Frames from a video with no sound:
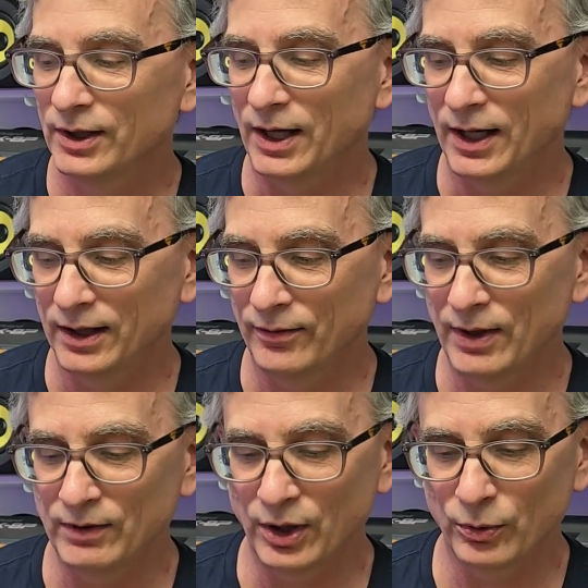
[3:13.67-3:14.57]
I love
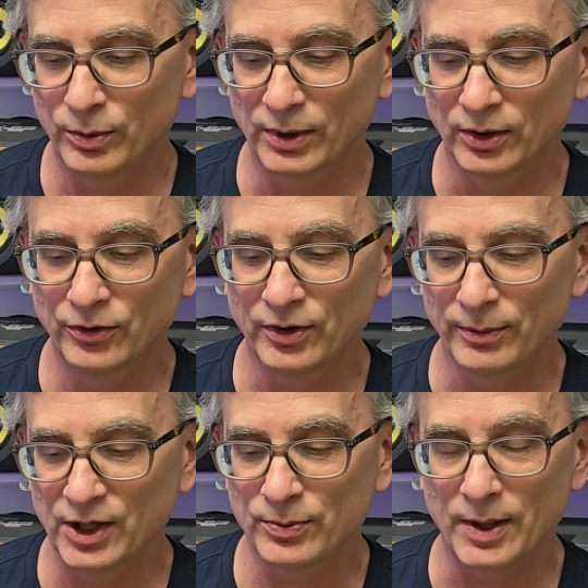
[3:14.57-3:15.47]
having three builds. It
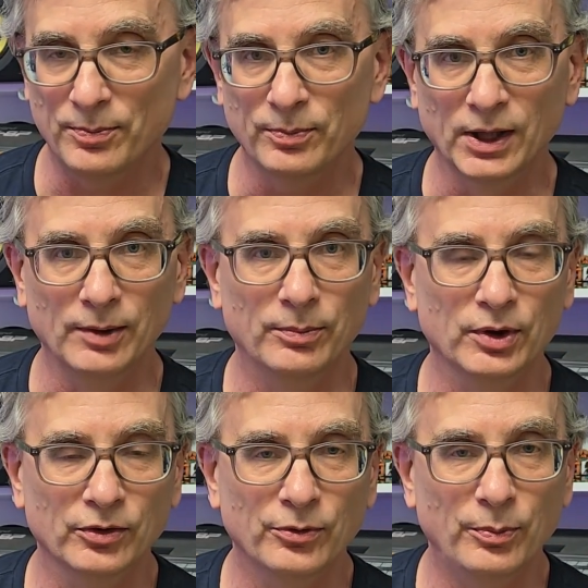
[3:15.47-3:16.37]
makes my
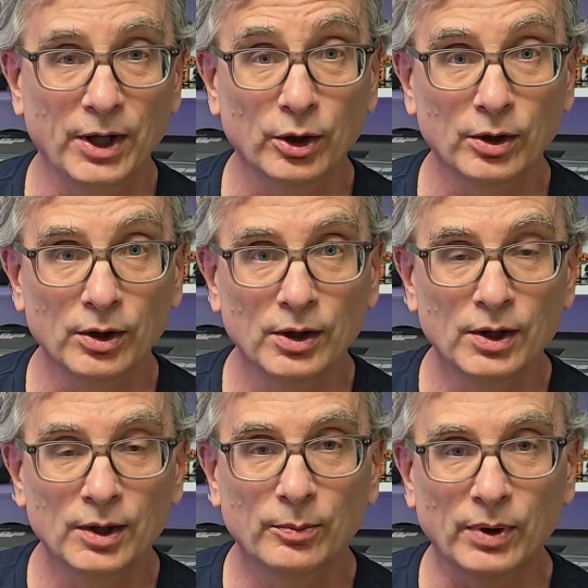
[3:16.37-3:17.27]
builds bigger,
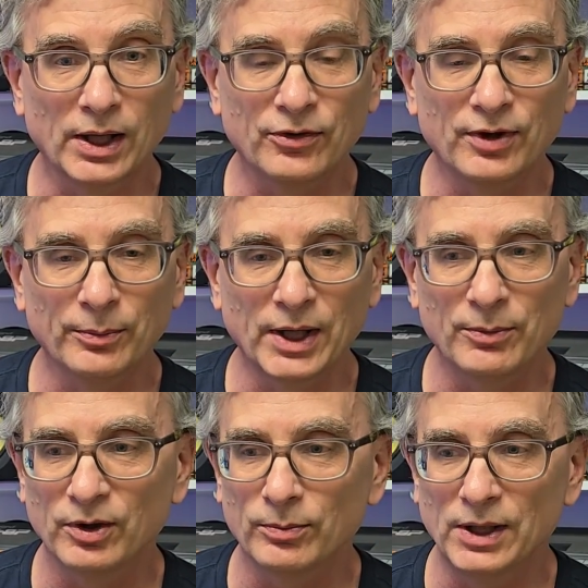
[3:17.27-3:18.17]
but
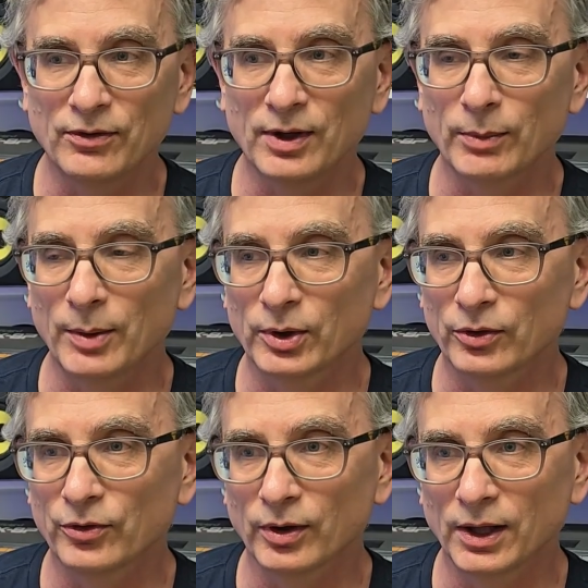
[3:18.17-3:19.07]
sometimes it means that my
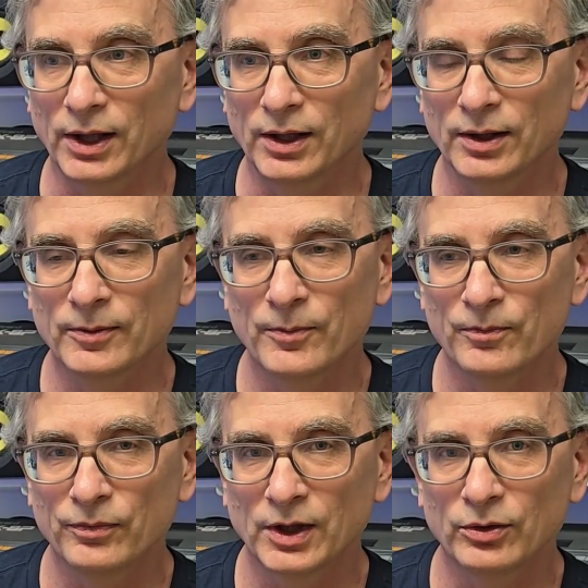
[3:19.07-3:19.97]
builds are like
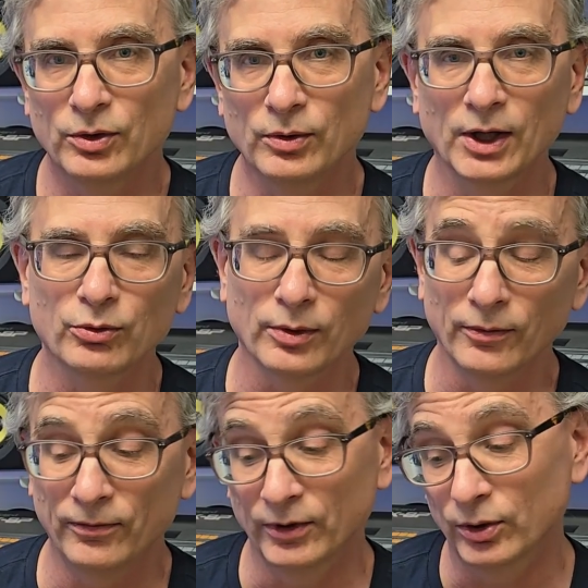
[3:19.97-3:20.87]
too nice sort of
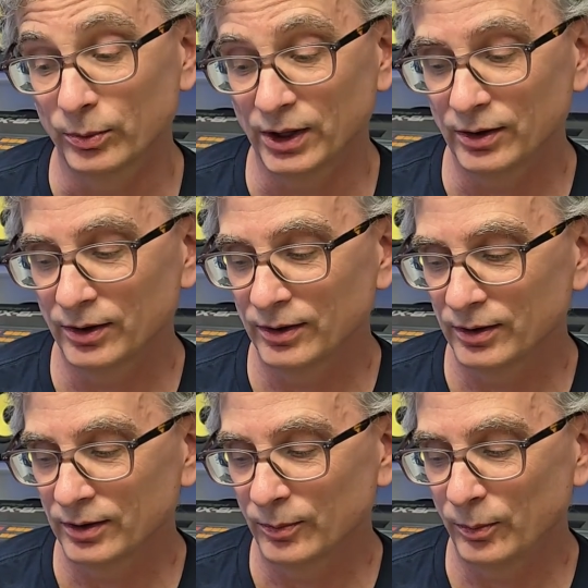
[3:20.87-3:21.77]
filming.
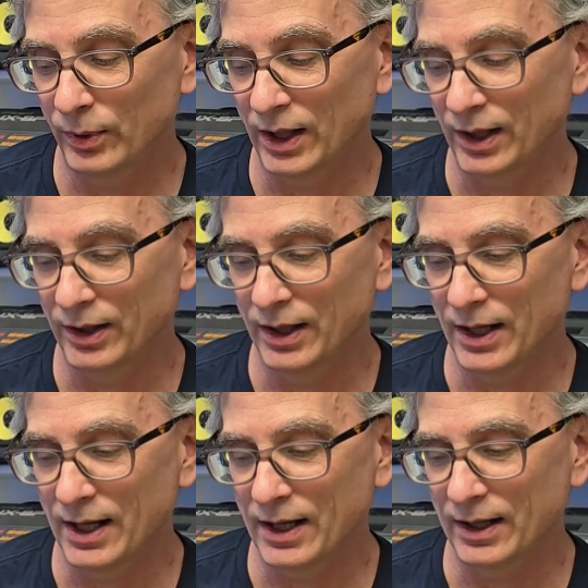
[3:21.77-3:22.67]
But
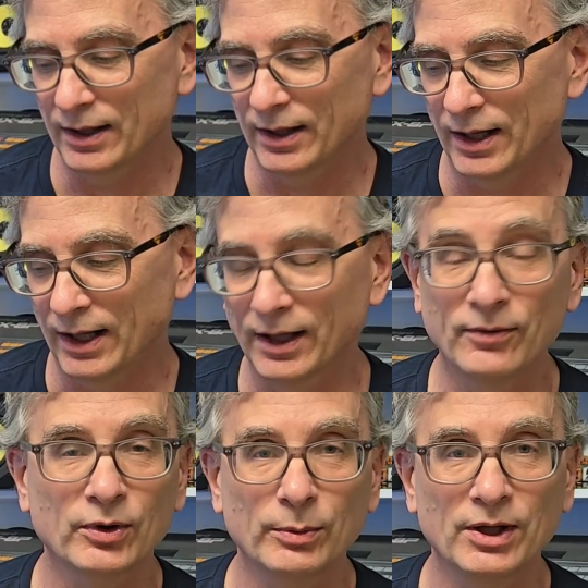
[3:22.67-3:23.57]
I like
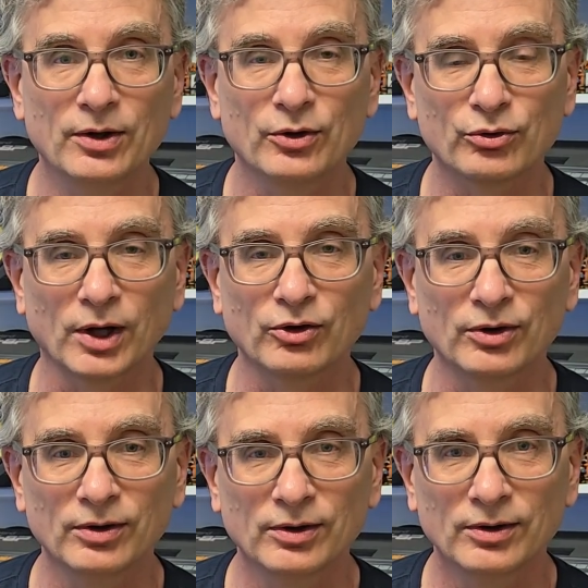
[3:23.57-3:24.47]
filming the
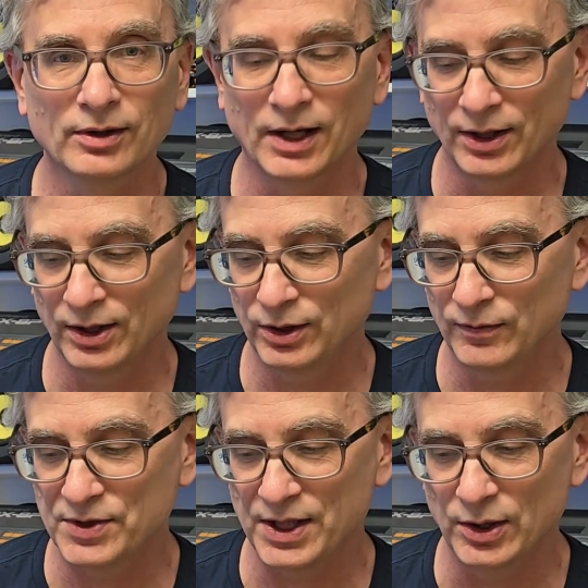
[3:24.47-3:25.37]
destruction. I think you've
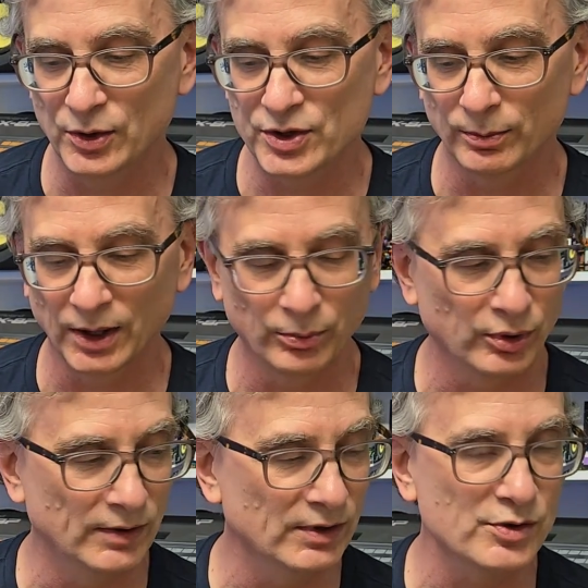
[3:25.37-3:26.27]
seen those in my
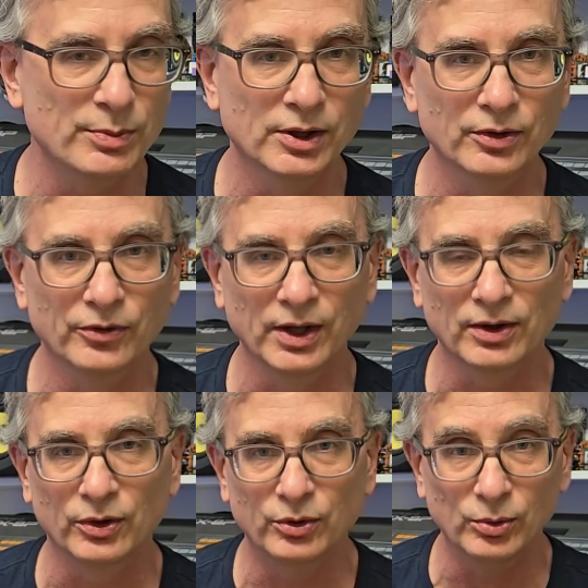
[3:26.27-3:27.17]
previous builds, like
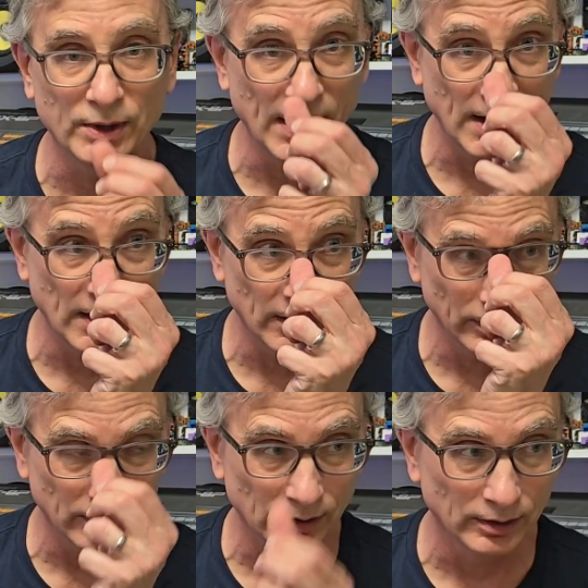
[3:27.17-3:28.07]
the toucan
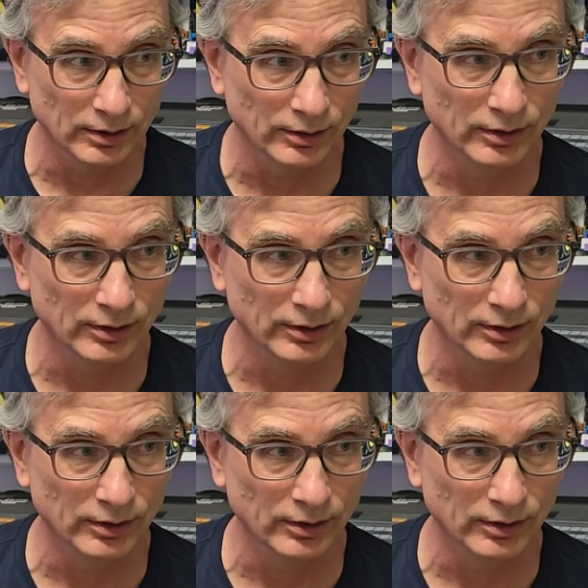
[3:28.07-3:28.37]
and